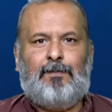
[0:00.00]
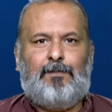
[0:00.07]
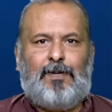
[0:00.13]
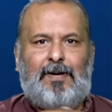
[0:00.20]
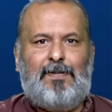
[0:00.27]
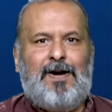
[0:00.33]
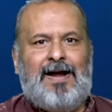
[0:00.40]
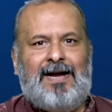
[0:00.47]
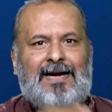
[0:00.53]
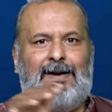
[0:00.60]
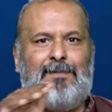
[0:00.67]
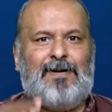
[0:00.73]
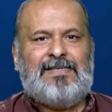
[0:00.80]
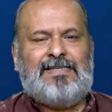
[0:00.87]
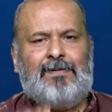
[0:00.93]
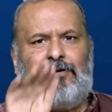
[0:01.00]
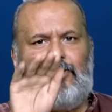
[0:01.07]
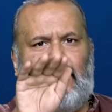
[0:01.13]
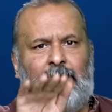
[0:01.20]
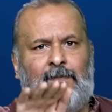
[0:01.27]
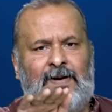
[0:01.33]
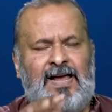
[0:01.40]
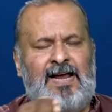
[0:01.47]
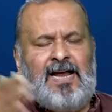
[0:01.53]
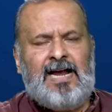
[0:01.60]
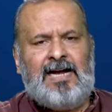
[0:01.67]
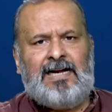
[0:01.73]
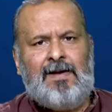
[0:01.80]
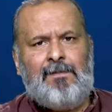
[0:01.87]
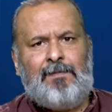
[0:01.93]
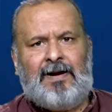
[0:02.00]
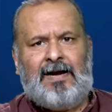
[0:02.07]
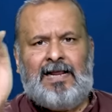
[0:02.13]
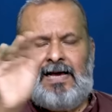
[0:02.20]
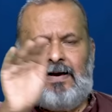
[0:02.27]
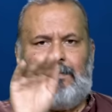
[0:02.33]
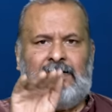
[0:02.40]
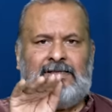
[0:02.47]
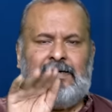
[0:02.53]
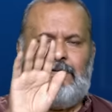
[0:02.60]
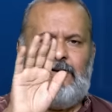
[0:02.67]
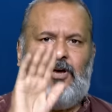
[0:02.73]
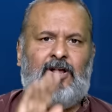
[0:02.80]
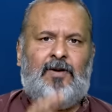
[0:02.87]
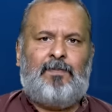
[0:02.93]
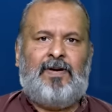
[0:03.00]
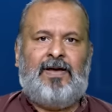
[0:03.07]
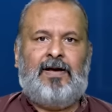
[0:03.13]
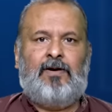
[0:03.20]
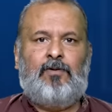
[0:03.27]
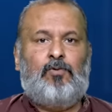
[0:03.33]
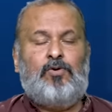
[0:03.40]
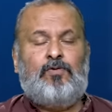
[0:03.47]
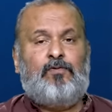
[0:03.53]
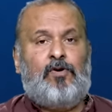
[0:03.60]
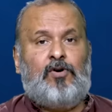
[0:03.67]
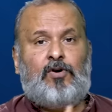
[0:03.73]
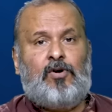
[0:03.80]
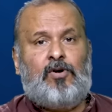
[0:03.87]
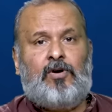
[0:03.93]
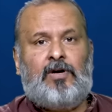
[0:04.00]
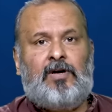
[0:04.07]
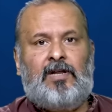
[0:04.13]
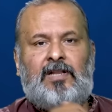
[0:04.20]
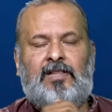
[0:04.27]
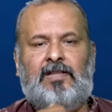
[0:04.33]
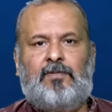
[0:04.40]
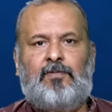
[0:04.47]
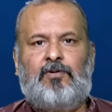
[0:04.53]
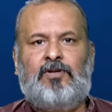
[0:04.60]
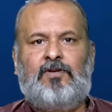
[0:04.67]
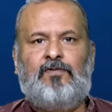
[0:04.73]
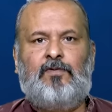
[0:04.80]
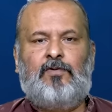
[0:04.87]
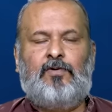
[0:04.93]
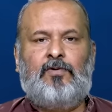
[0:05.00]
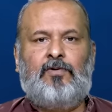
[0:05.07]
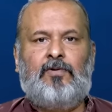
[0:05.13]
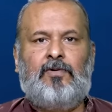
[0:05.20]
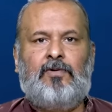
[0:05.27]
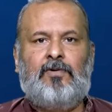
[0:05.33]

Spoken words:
Permanent ka paisa bhi you are paying. Temporary ka paisa bhi you are paying. Whose photo? Narendra Modi's photo.